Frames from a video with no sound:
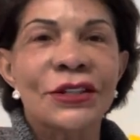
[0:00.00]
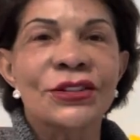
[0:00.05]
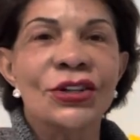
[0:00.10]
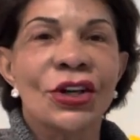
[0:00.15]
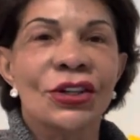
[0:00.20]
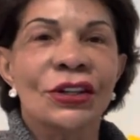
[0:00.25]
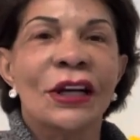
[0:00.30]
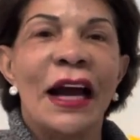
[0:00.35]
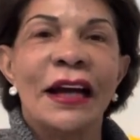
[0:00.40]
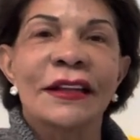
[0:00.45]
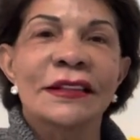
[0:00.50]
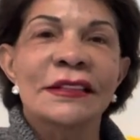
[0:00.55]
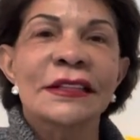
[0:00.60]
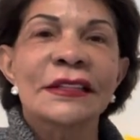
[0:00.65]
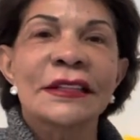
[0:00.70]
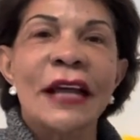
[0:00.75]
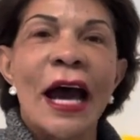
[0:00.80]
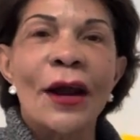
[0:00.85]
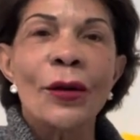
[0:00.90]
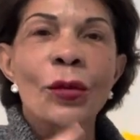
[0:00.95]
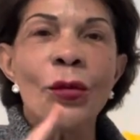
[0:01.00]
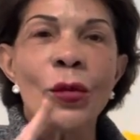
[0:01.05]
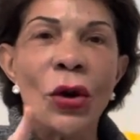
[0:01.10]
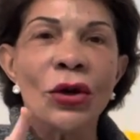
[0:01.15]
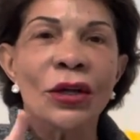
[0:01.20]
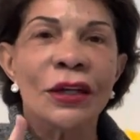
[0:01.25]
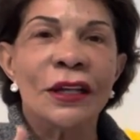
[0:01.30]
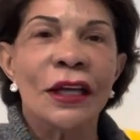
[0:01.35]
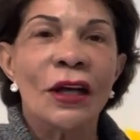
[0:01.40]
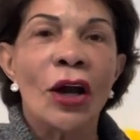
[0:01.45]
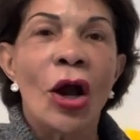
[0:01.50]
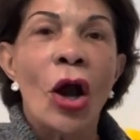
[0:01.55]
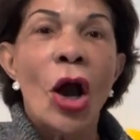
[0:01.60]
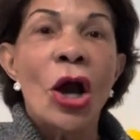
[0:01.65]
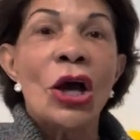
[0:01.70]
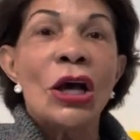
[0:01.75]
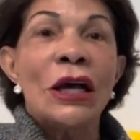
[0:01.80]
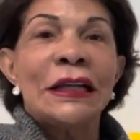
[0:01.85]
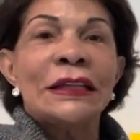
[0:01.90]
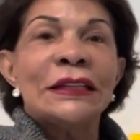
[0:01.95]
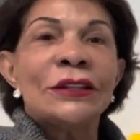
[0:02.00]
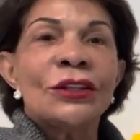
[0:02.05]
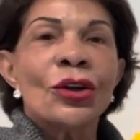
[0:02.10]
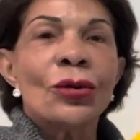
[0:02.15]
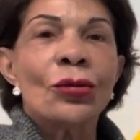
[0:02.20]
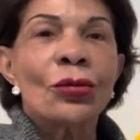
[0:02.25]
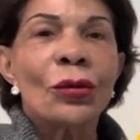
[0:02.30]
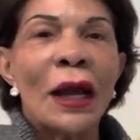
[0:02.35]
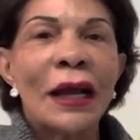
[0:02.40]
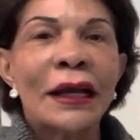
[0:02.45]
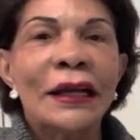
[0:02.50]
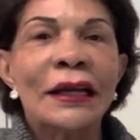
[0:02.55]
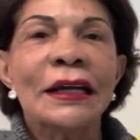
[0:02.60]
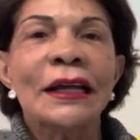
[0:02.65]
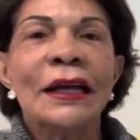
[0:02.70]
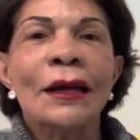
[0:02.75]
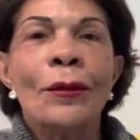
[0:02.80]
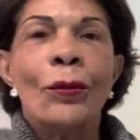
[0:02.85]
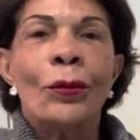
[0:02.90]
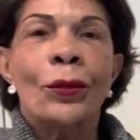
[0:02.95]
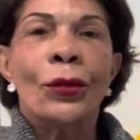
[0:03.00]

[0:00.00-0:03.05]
action and start working directly,